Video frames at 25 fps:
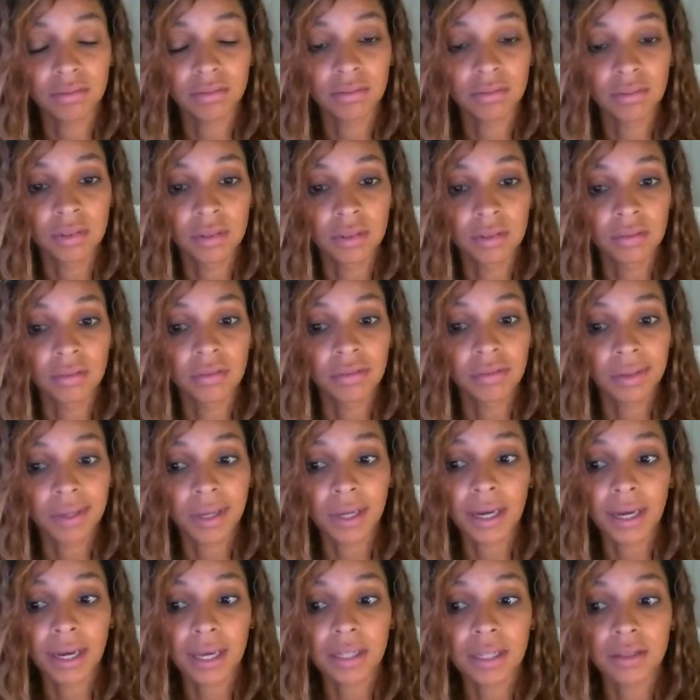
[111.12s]

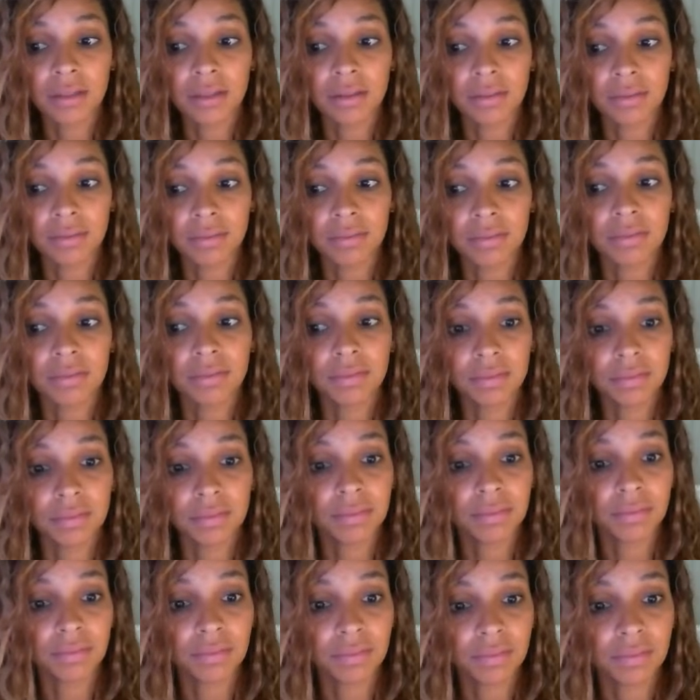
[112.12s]

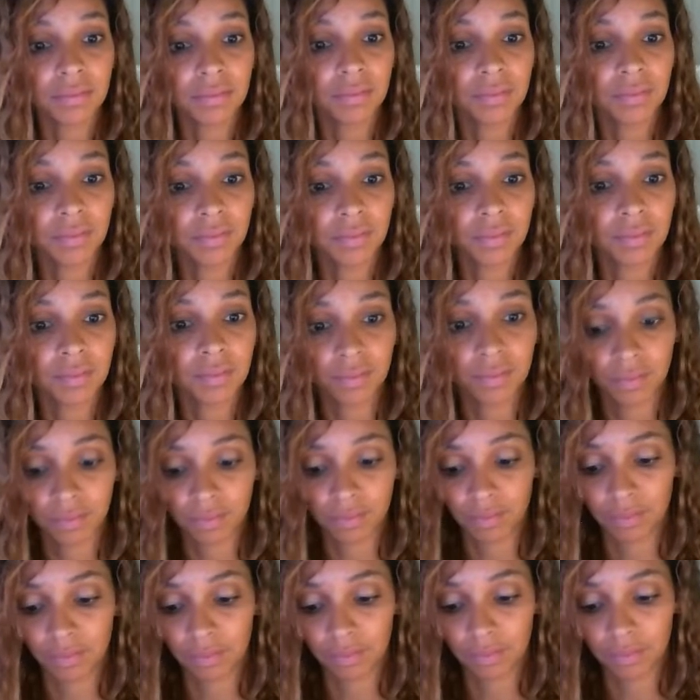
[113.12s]

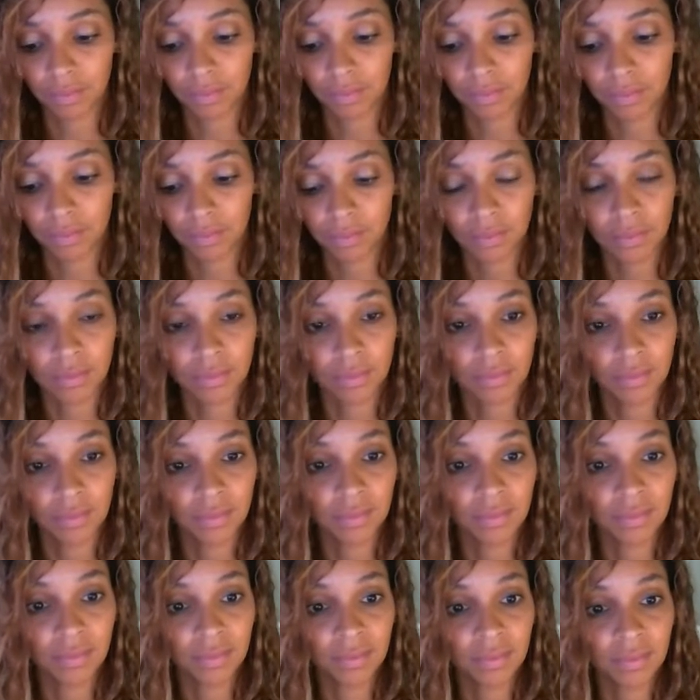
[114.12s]

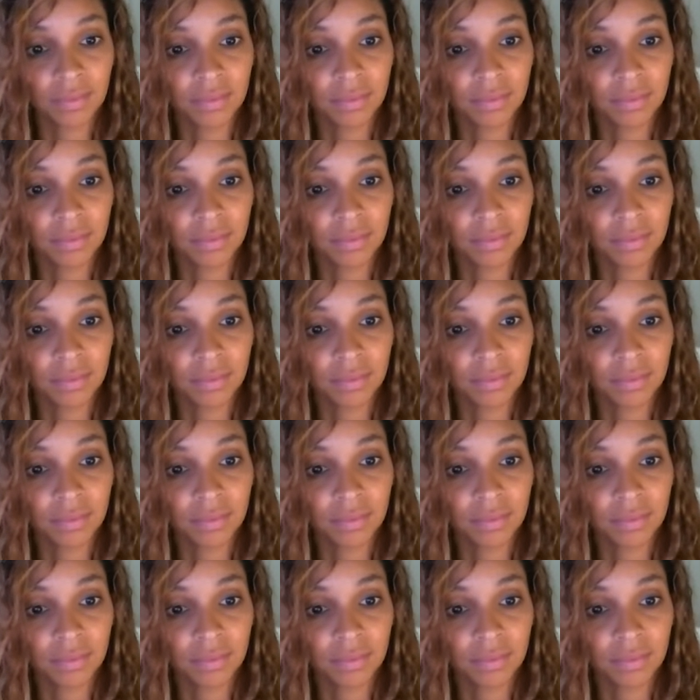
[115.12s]
(silent)